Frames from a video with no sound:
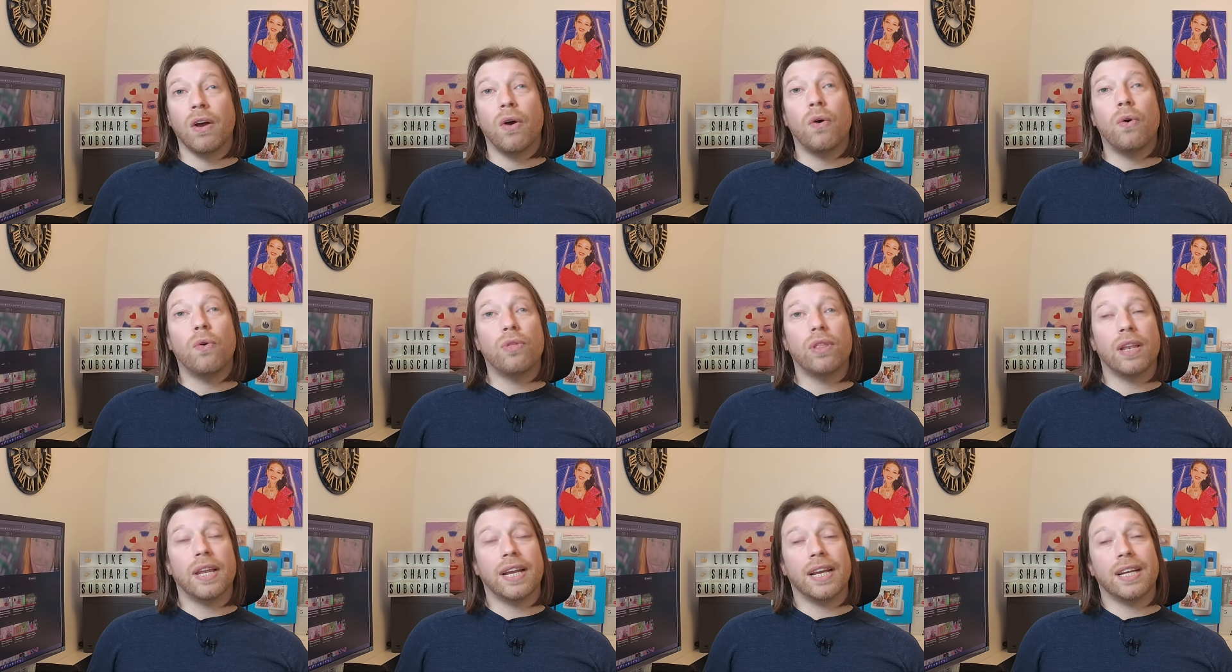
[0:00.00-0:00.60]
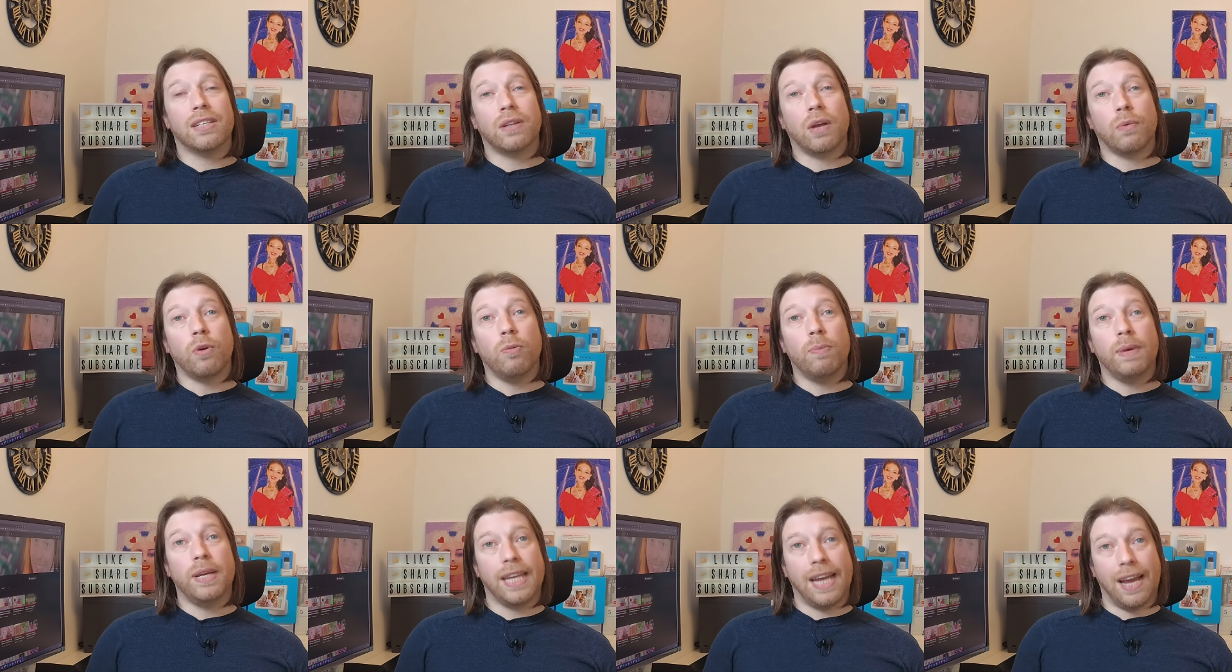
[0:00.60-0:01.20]
All the links
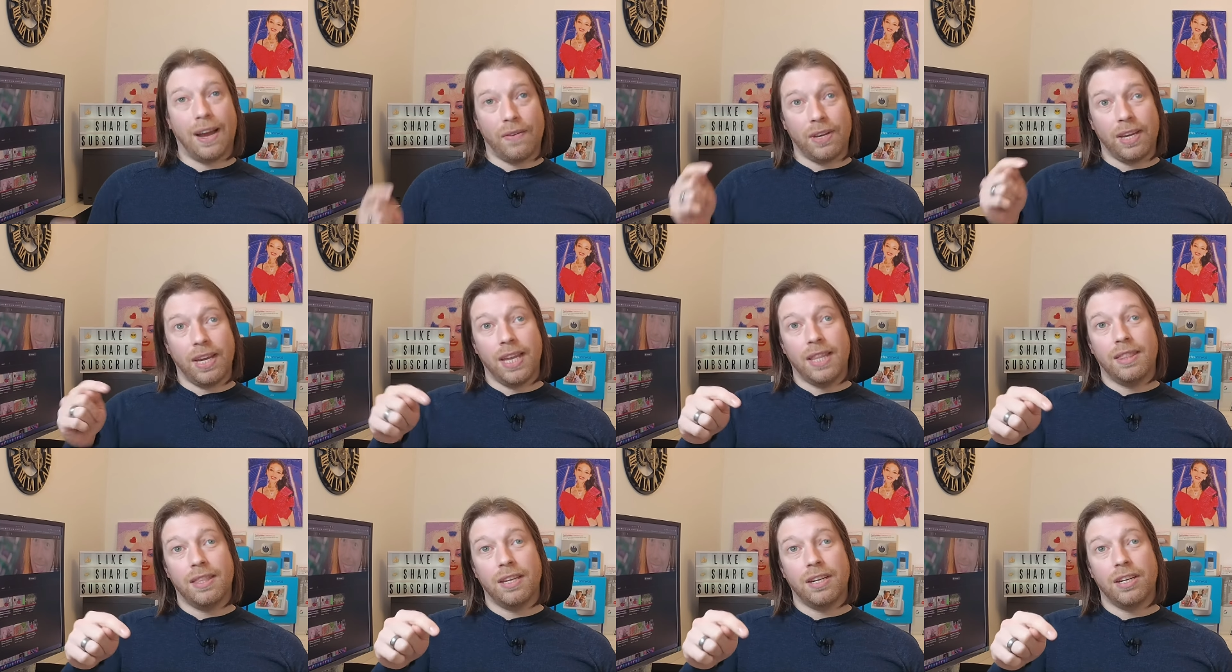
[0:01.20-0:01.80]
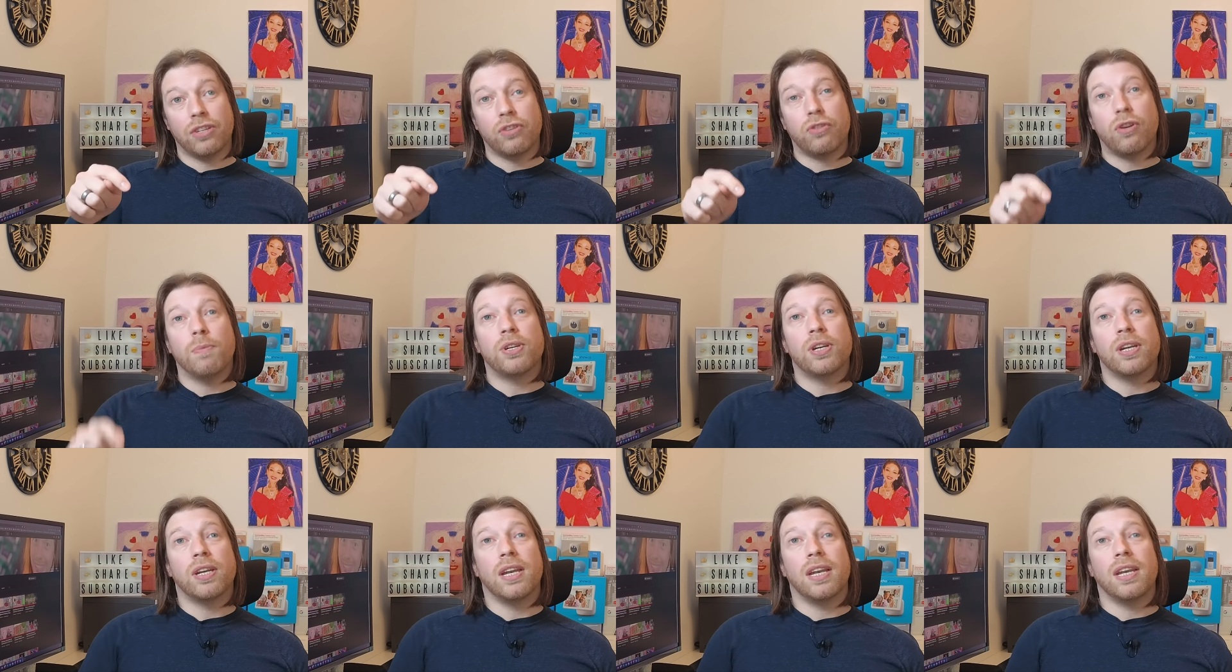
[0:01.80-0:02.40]
will be down in the
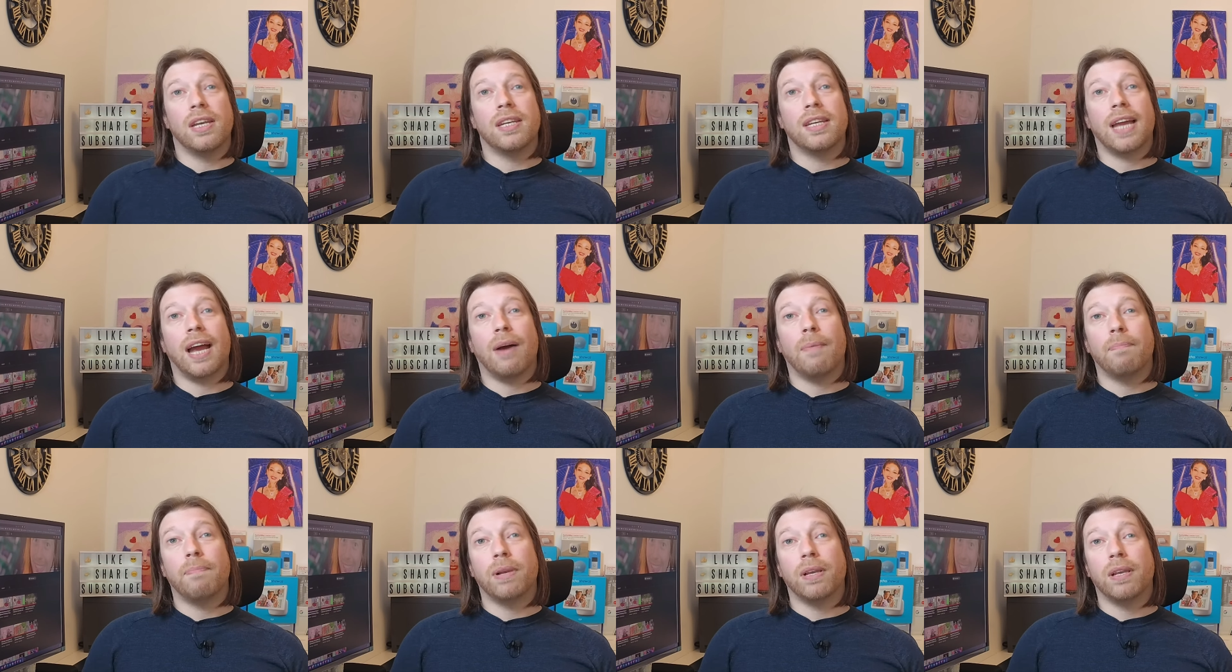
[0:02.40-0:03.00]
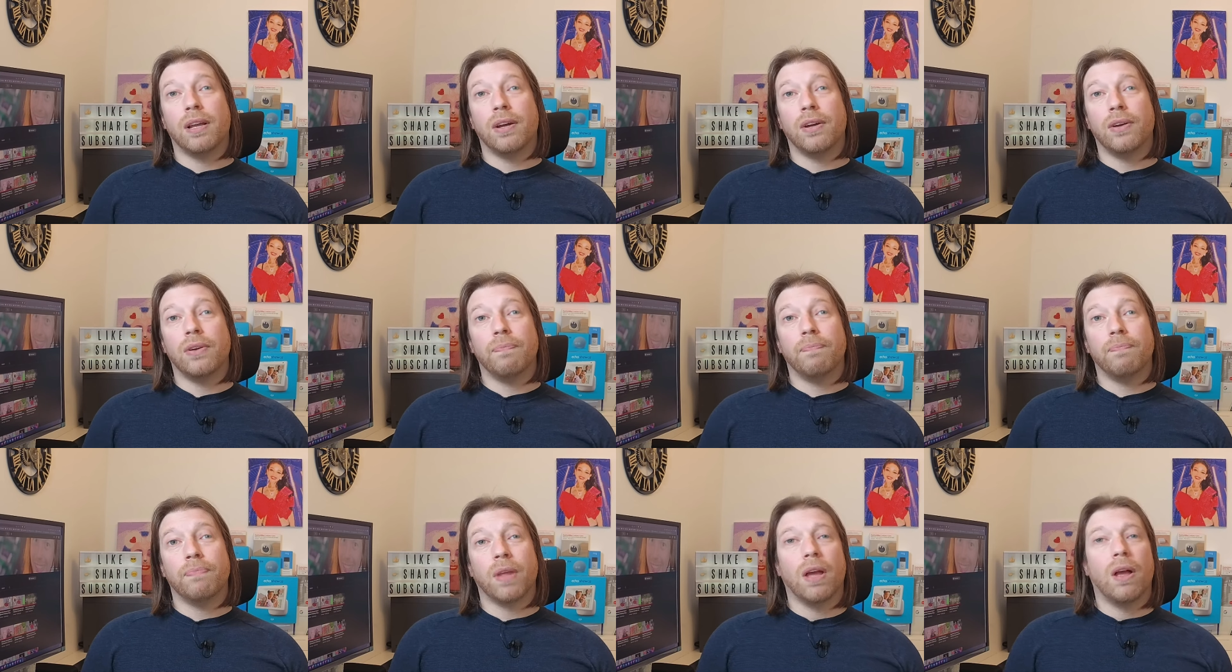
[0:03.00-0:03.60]
description down below.